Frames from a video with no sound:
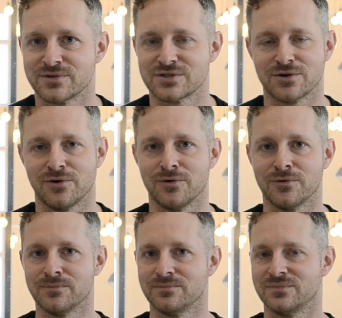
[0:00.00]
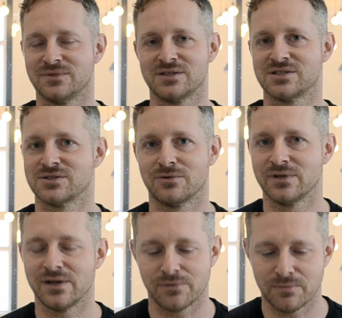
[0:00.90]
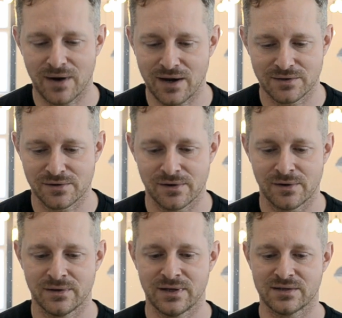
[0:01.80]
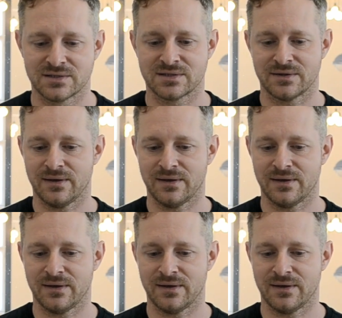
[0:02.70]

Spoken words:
So this is only a reminder that